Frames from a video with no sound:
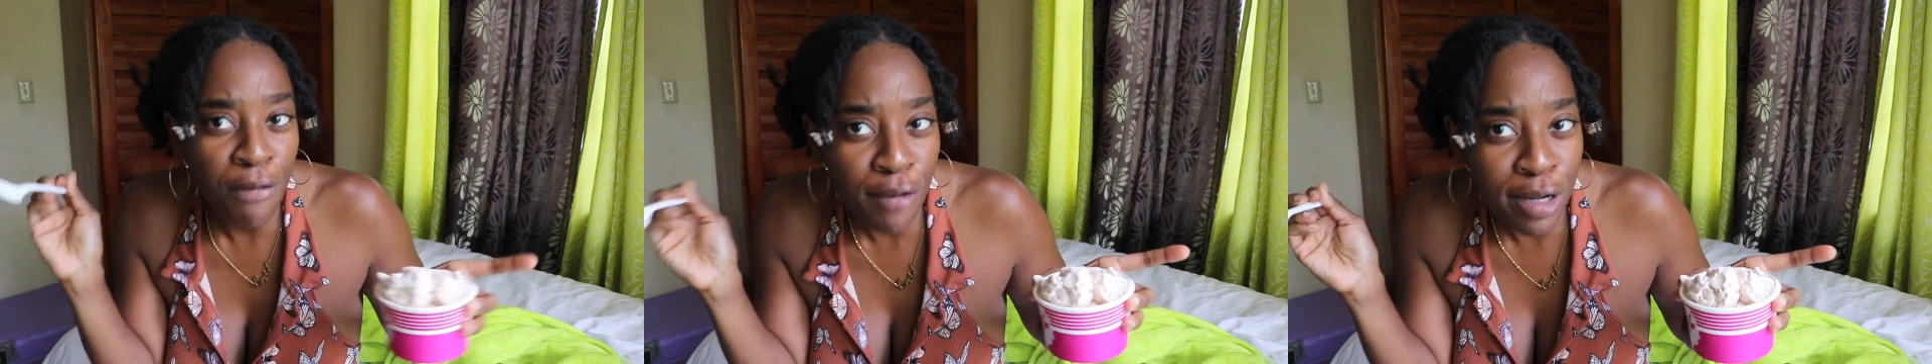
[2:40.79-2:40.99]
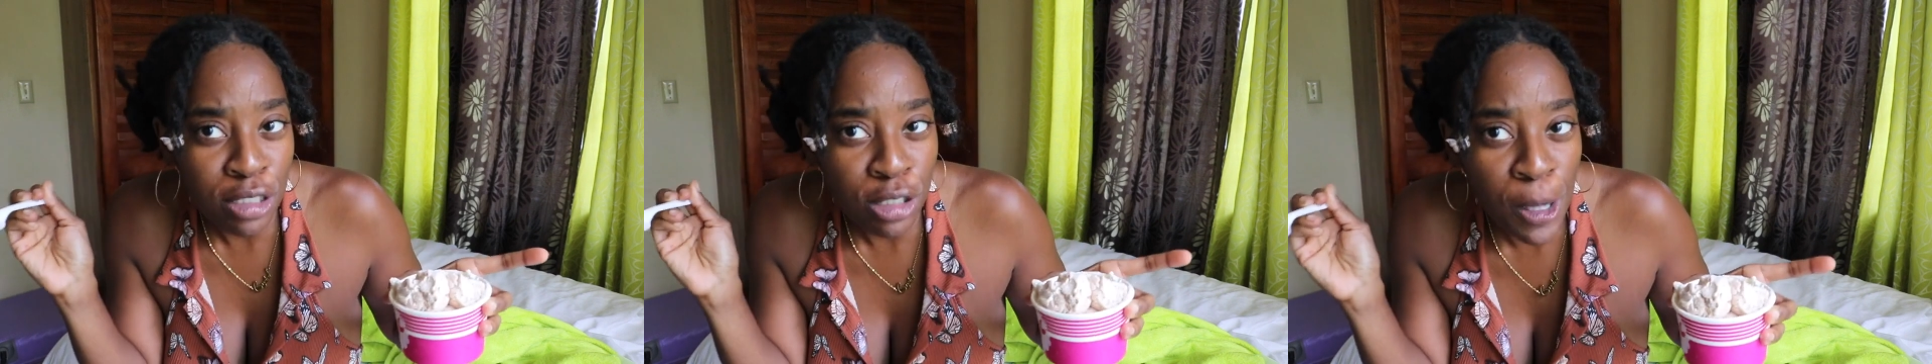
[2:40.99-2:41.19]

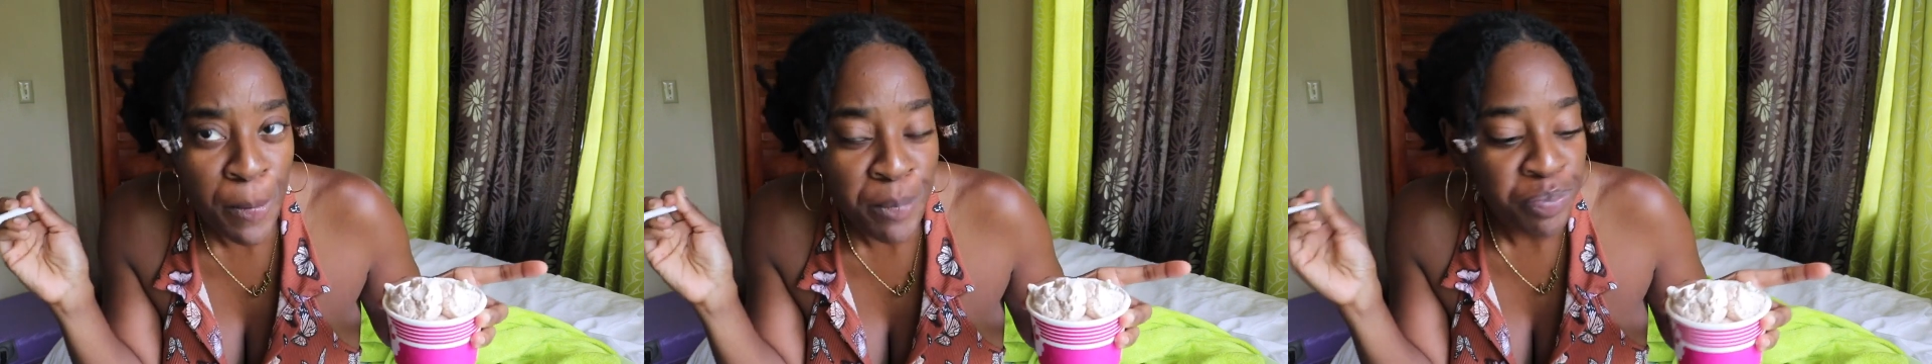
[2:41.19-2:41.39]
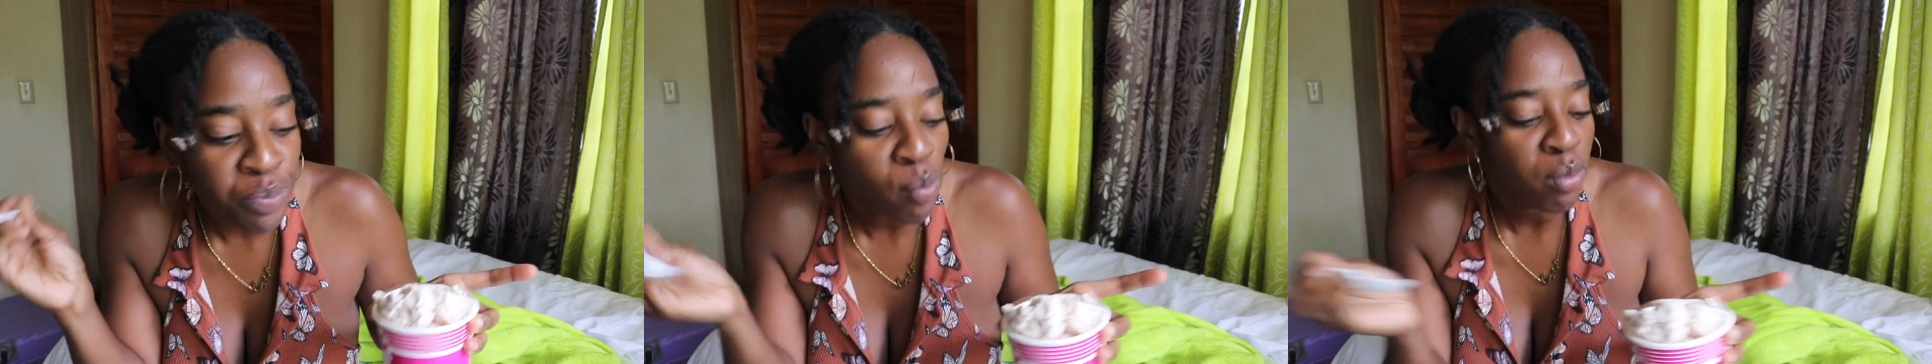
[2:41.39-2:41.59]
freezer
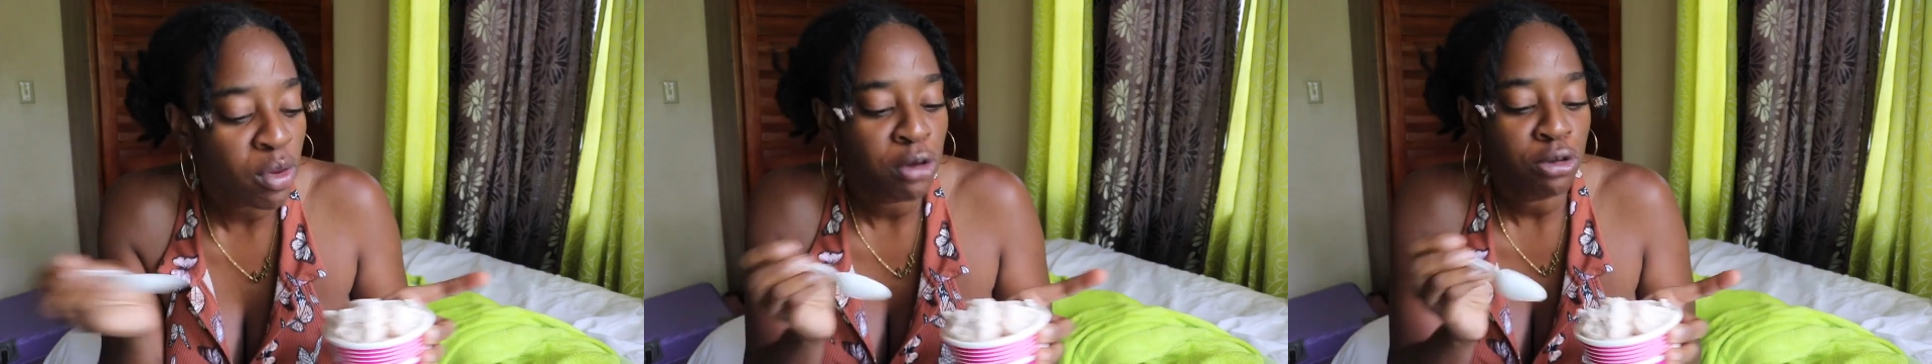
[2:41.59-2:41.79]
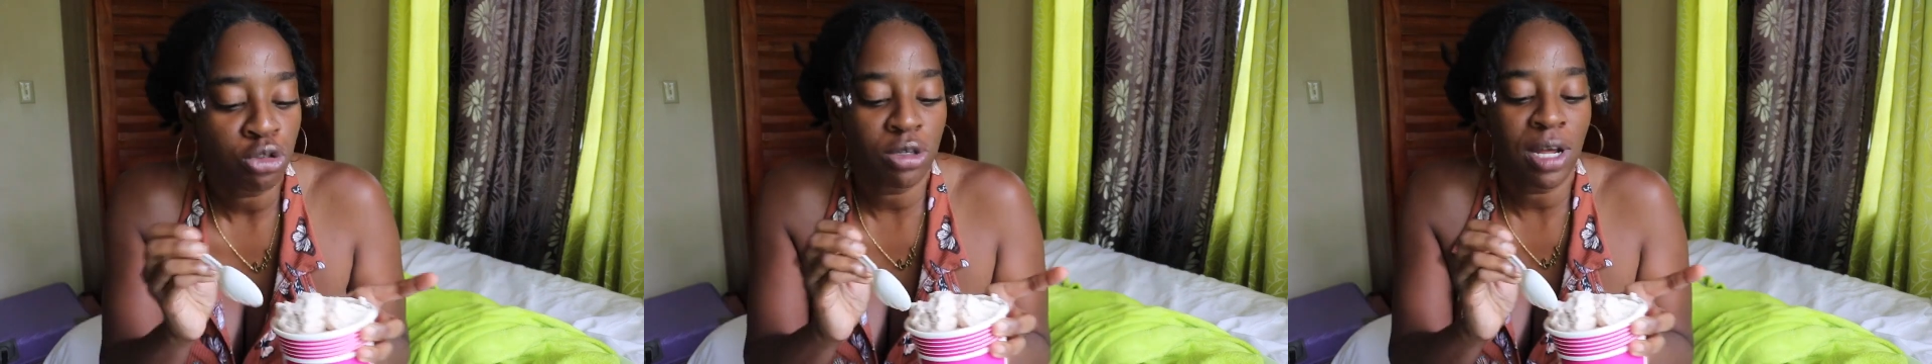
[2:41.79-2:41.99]

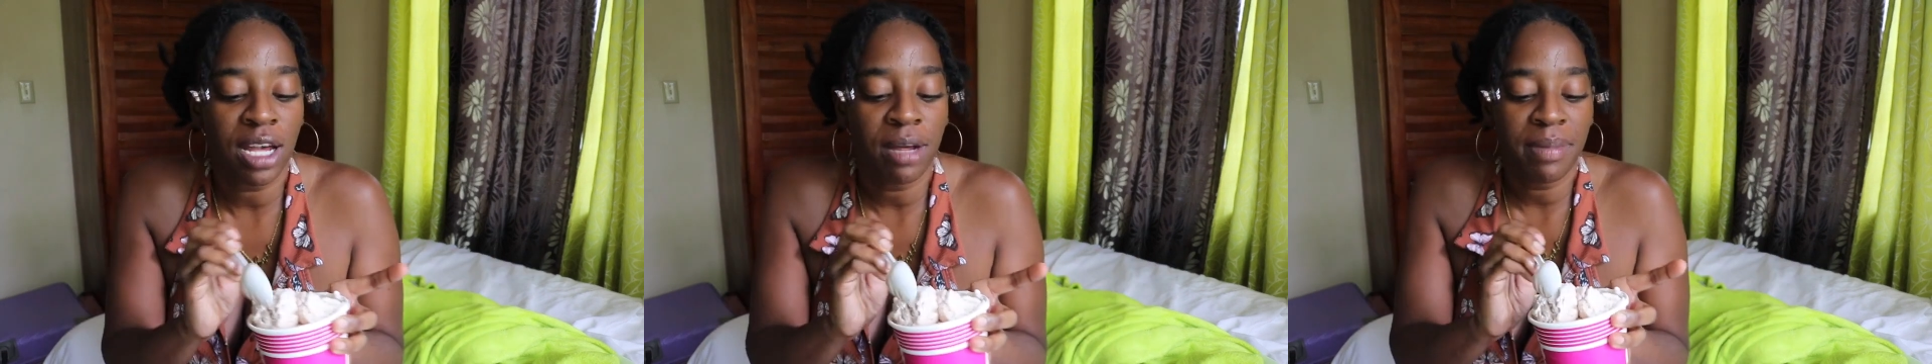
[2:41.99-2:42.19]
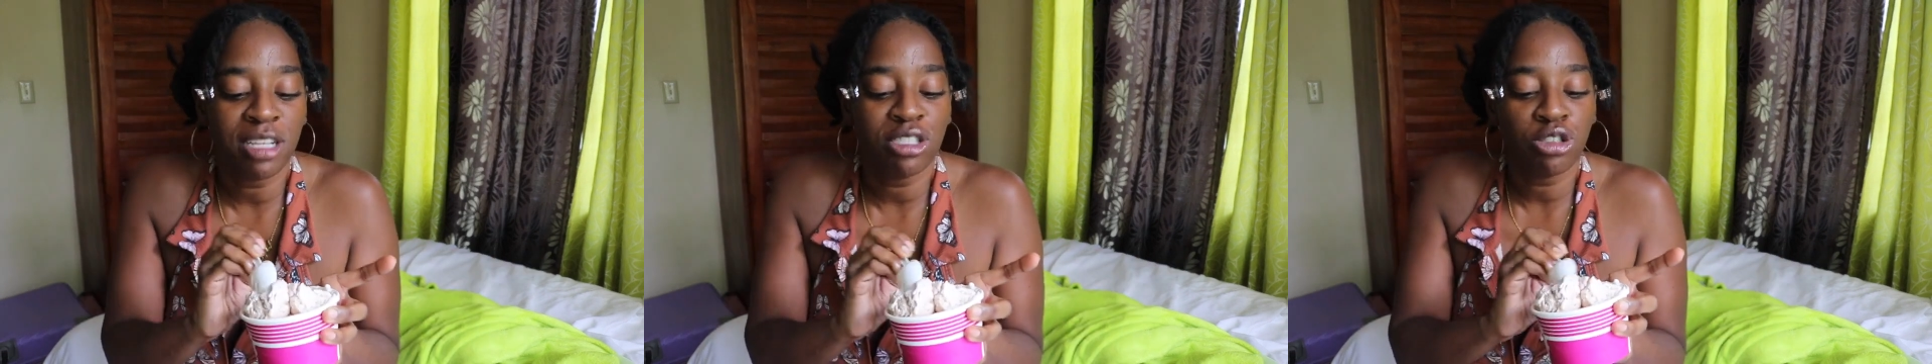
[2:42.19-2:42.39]
so I
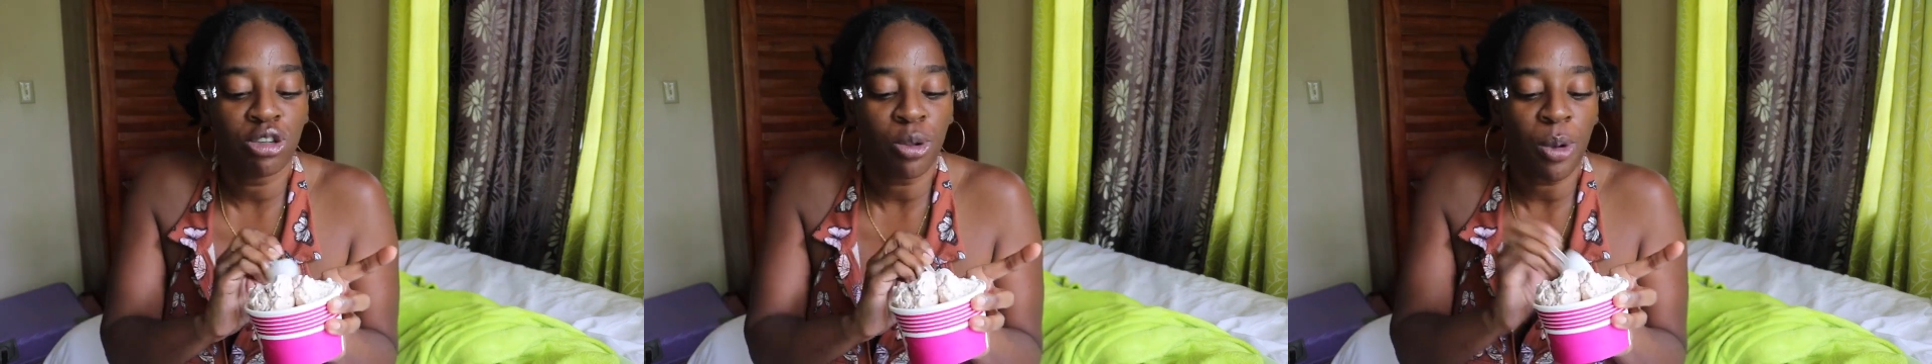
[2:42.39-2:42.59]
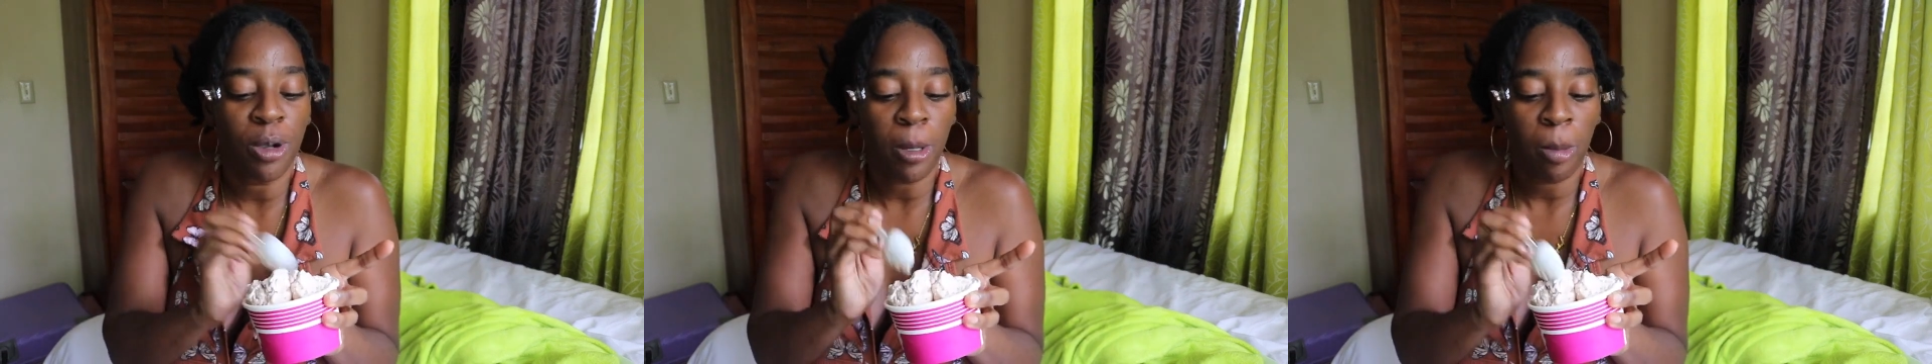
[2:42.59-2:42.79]
can make sure
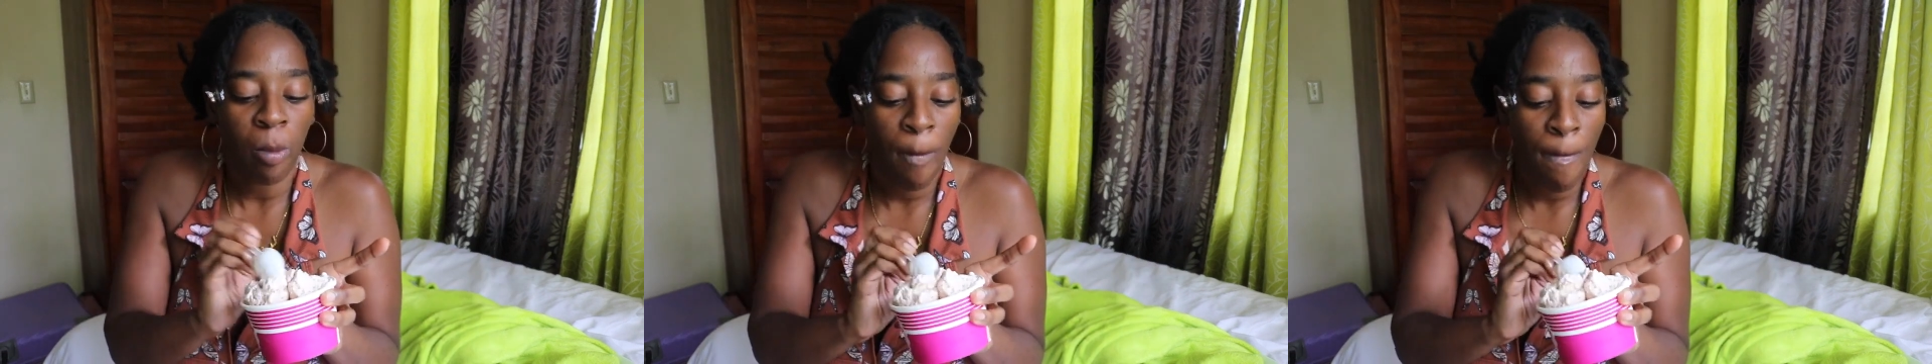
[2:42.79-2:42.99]
it works.